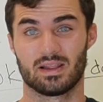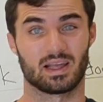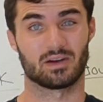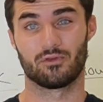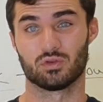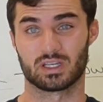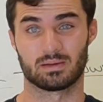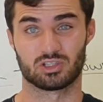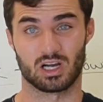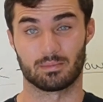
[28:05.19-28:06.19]
They got a
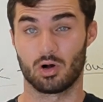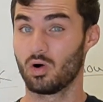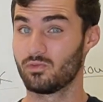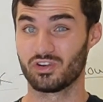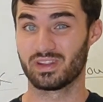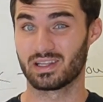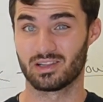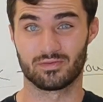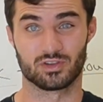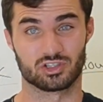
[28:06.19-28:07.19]
full-time job. Hopefully they
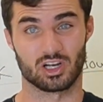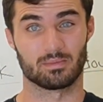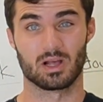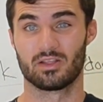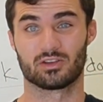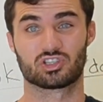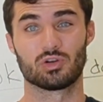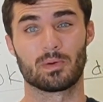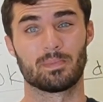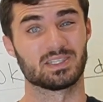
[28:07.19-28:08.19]
love their job. They're
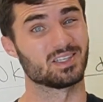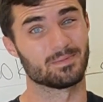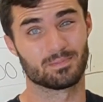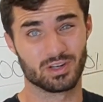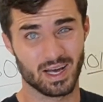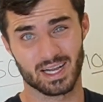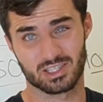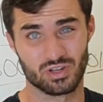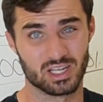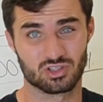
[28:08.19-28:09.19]
super busy. They're not
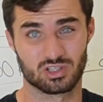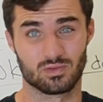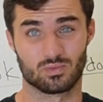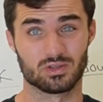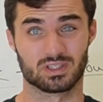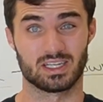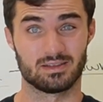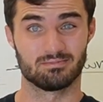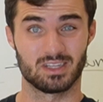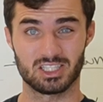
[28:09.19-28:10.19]
actually interested in real
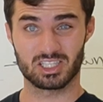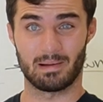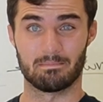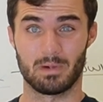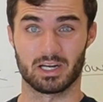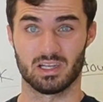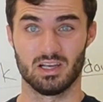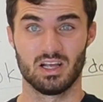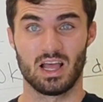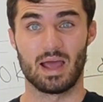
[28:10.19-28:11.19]
estate. They just got money.
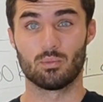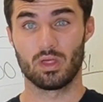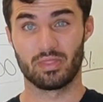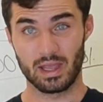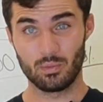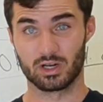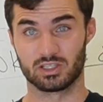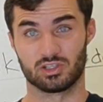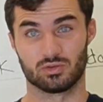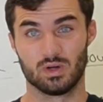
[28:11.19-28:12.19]
And what they want to
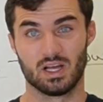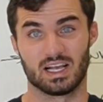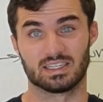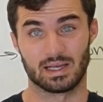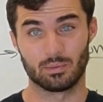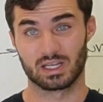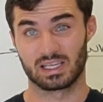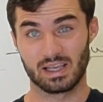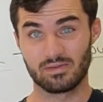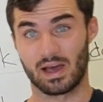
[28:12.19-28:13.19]
do is they want to
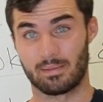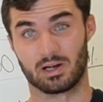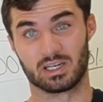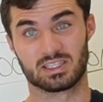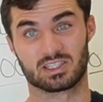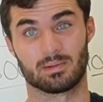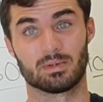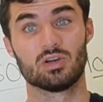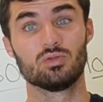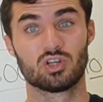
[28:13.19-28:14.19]
give that money to
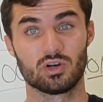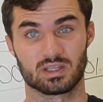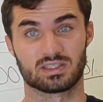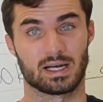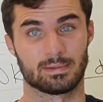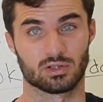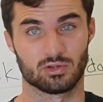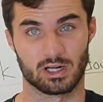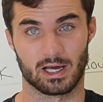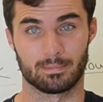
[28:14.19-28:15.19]
somebody who took the time to
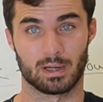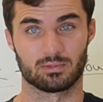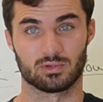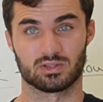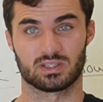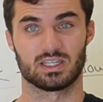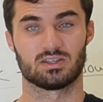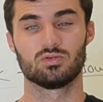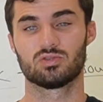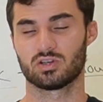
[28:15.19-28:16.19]
learn how to buy real estate,
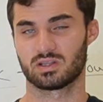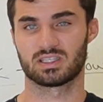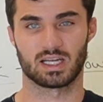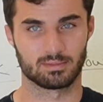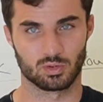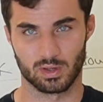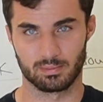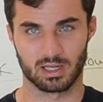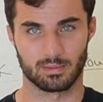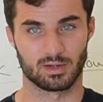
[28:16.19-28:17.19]
who took the time to want to
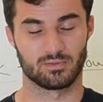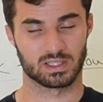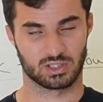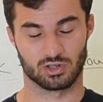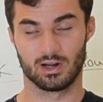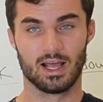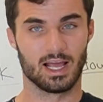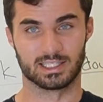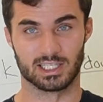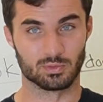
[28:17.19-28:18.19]
become an investor
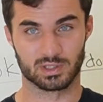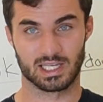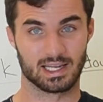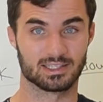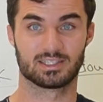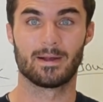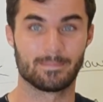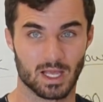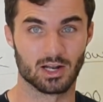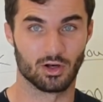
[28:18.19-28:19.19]
and deal with tenants
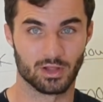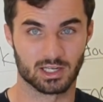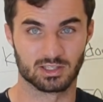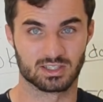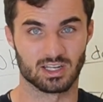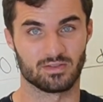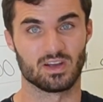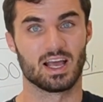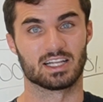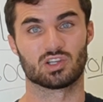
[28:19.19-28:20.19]
and all that good stuff.
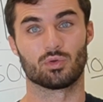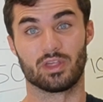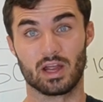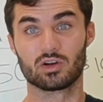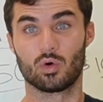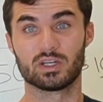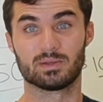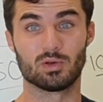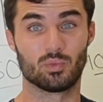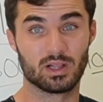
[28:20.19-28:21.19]
And so they're going to
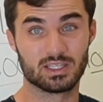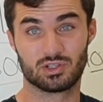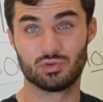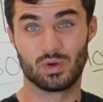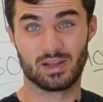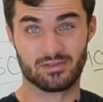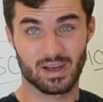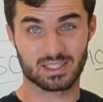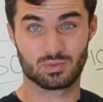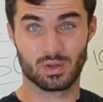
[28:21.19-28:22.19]
be willing to
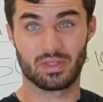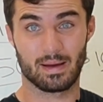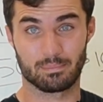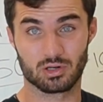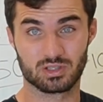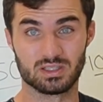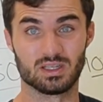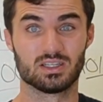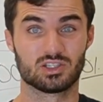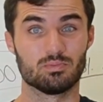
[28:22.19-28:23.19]
invest with that
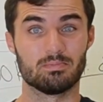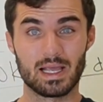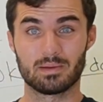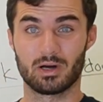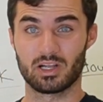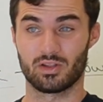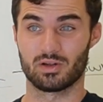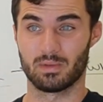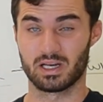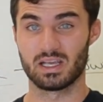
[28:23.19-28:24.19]
person to make money on
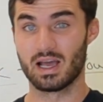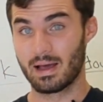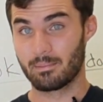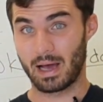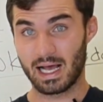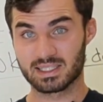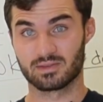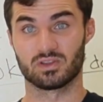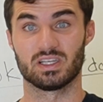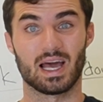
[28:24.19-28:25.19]
their money
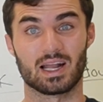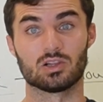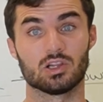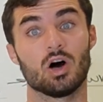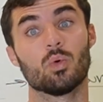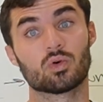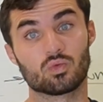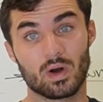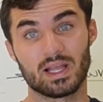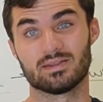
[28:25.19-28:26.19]
passively at a lower
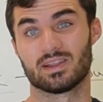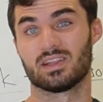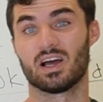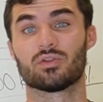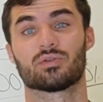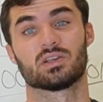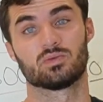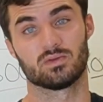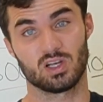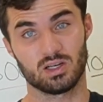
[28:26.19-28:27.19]
rate than the other things
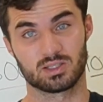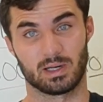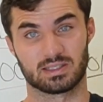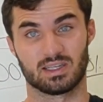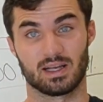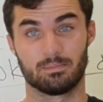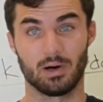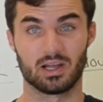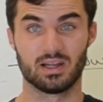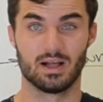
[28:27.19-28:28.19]
we've talked about today,
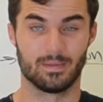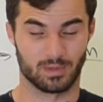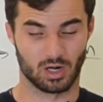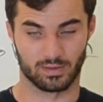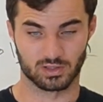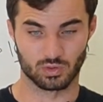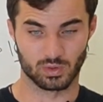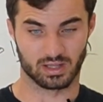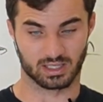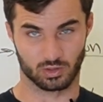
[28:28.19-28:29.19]
but they don't have to do
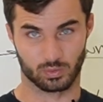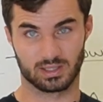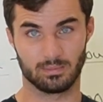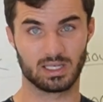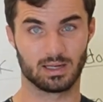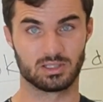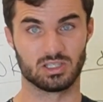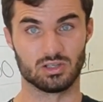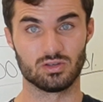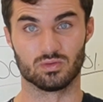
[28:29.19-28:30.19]
anything. So when somebody comes to
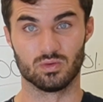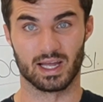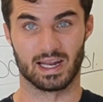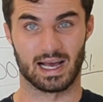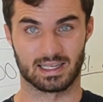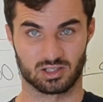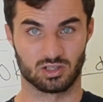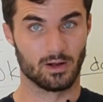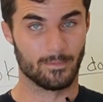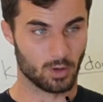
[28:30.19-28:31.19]
you and
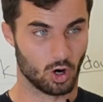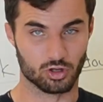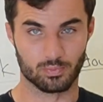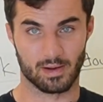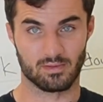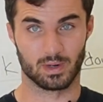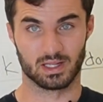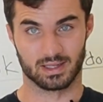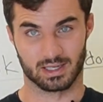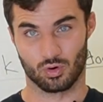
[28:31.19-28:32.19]
asks, are you private money
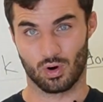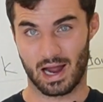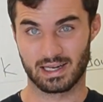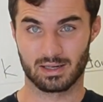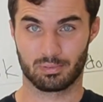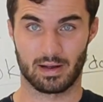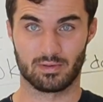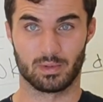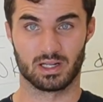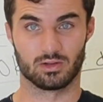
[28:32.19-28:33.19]
lending, or I need a
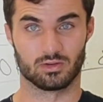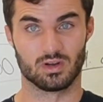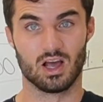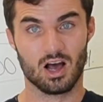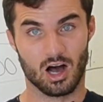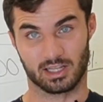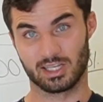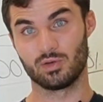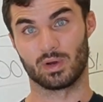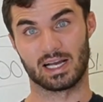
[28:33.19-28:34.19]
private money loan, I'll
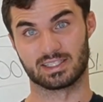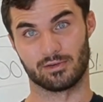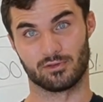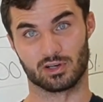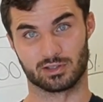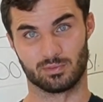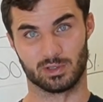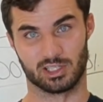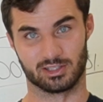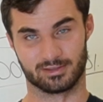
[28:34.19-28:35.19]
tell you what I say first,
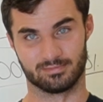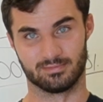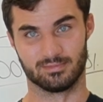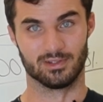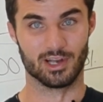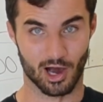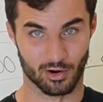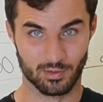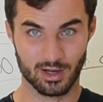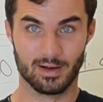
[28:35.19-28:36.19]
which is
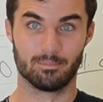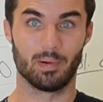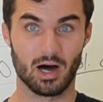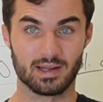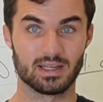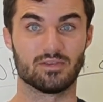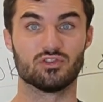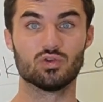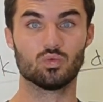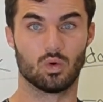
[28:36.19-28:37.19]
no. But if
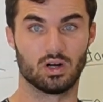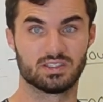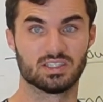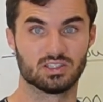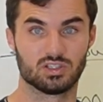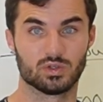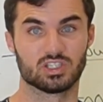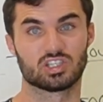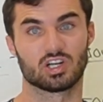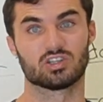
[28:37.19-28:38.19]
you wanted to do it,
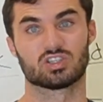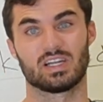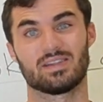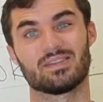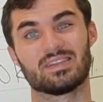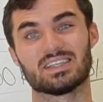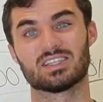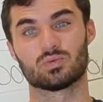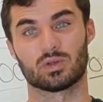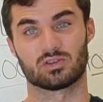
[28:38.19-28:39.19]
just understand that this
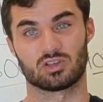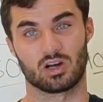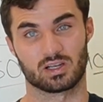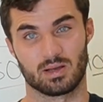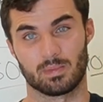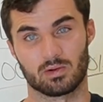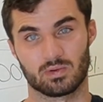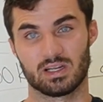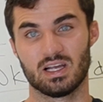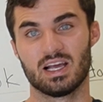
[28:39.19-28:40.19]
is what they're talking about,
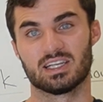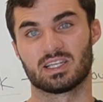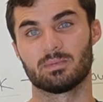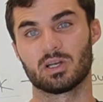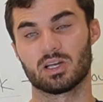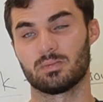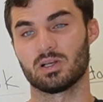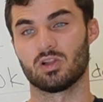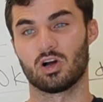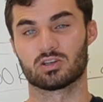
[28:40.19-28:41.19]
right? It's typically going to be
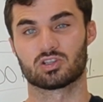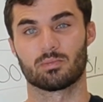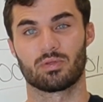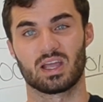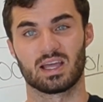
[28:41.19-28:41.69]
a longer term thing.